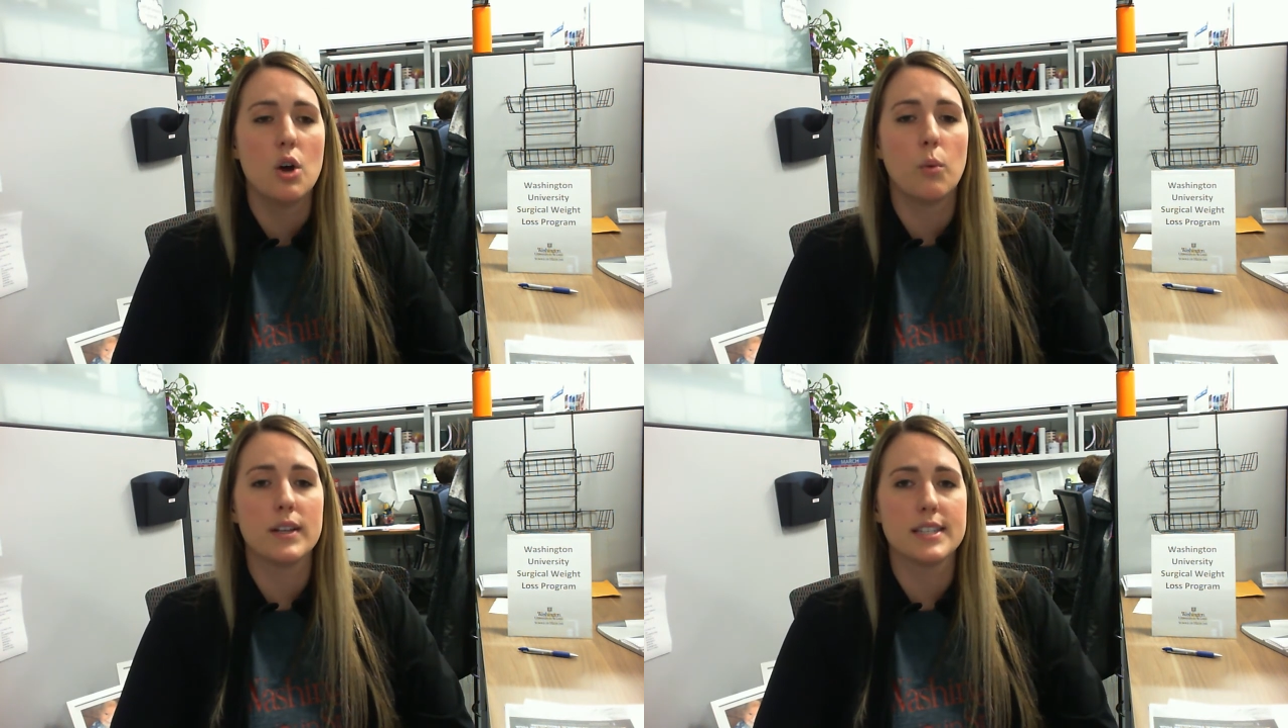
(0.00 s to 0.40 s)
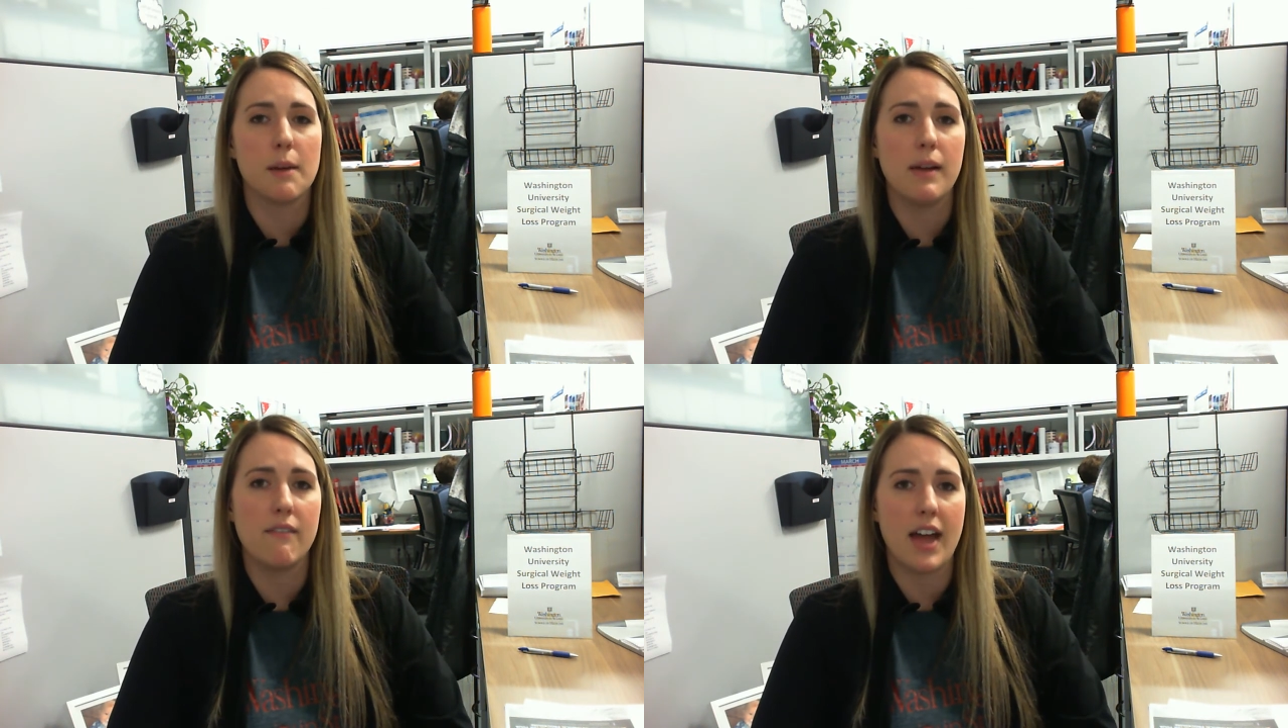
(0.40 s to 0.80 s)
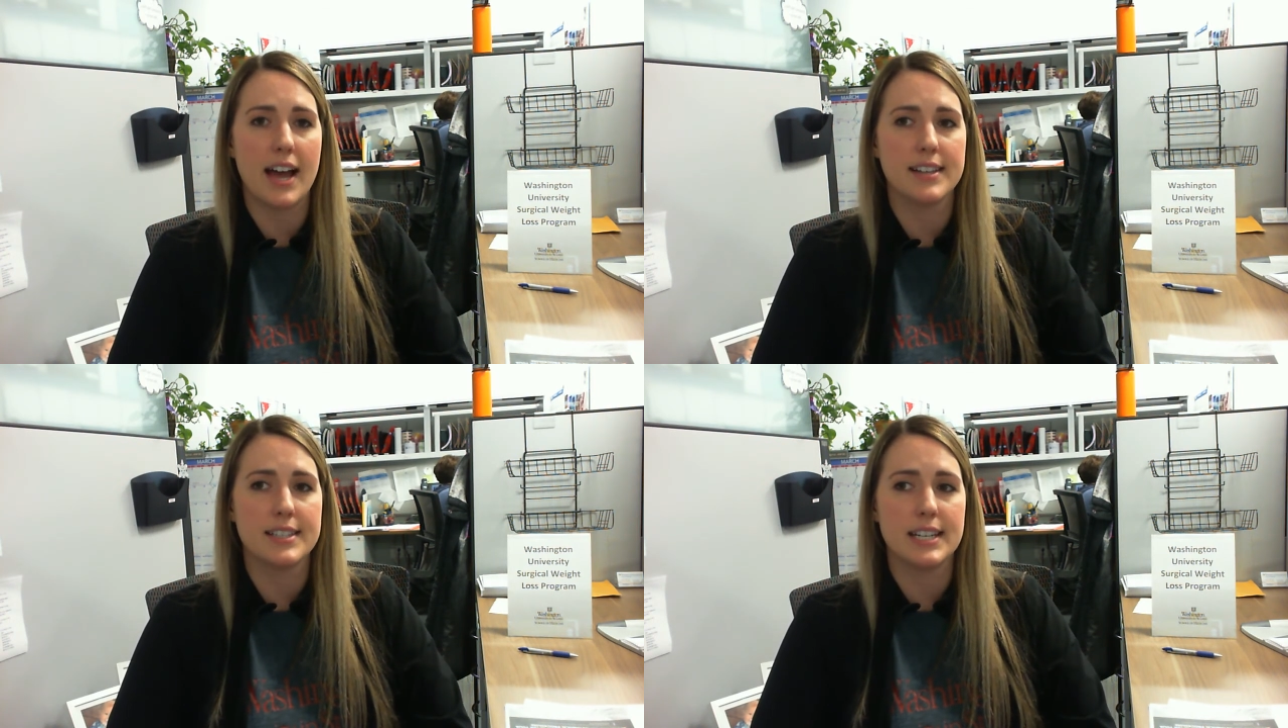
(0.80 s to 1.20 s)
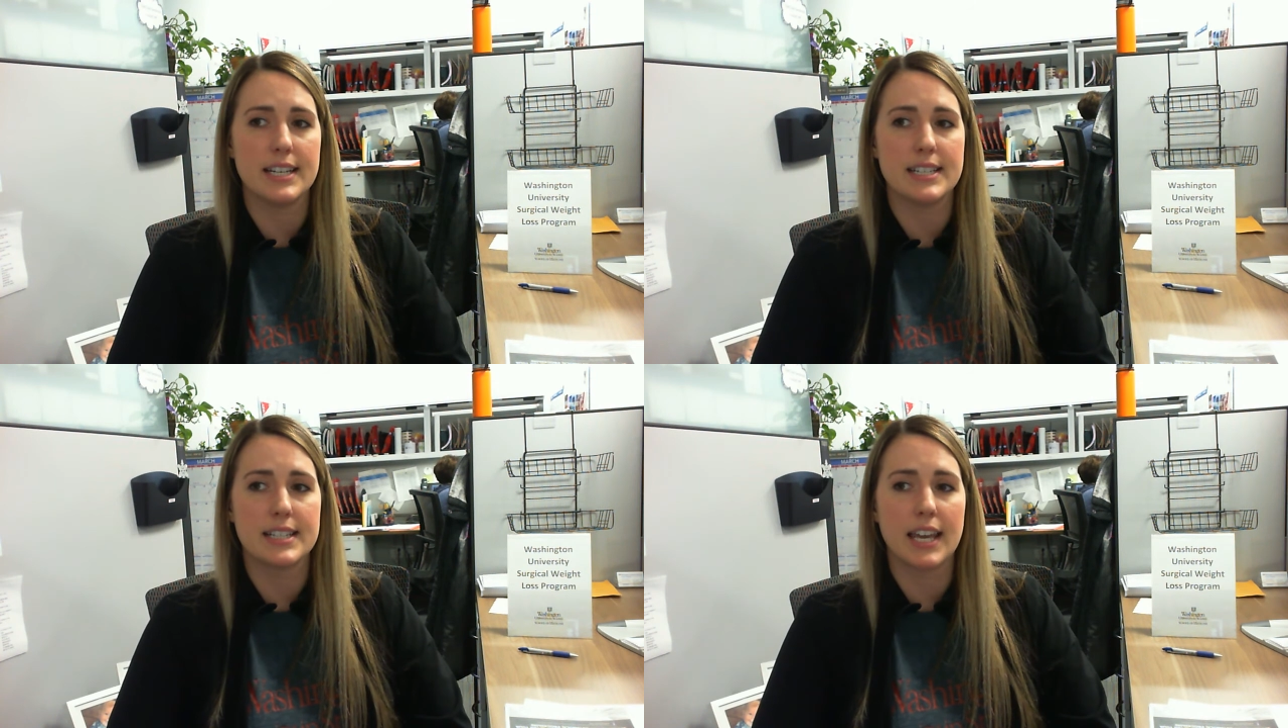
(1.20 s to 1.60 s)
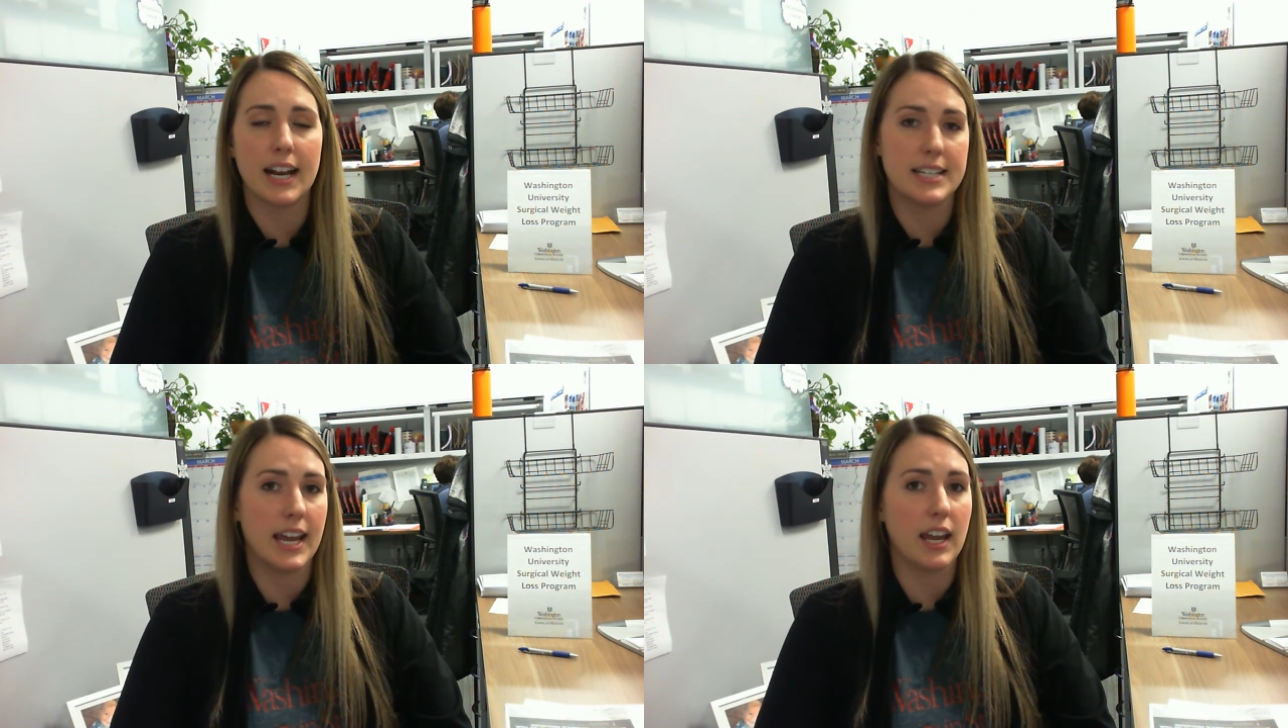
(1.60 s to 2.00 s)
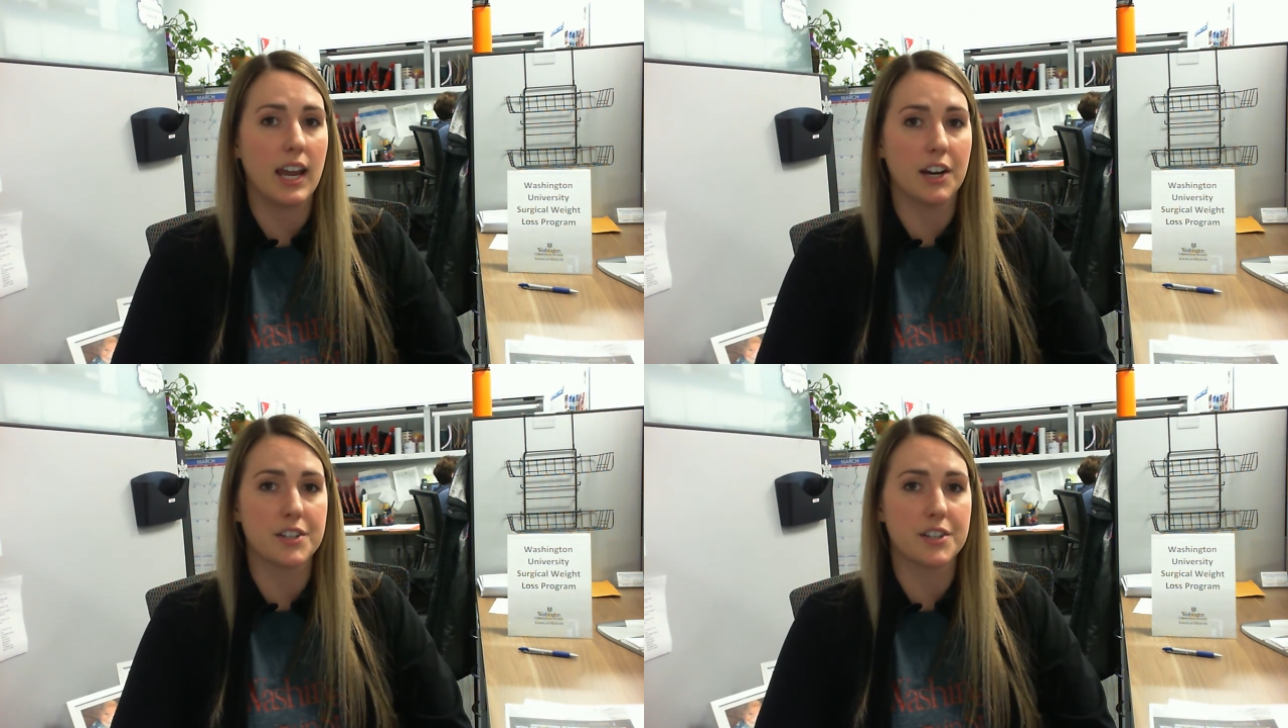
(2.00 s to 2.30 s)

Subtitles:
What some have asked is, can I take a hair,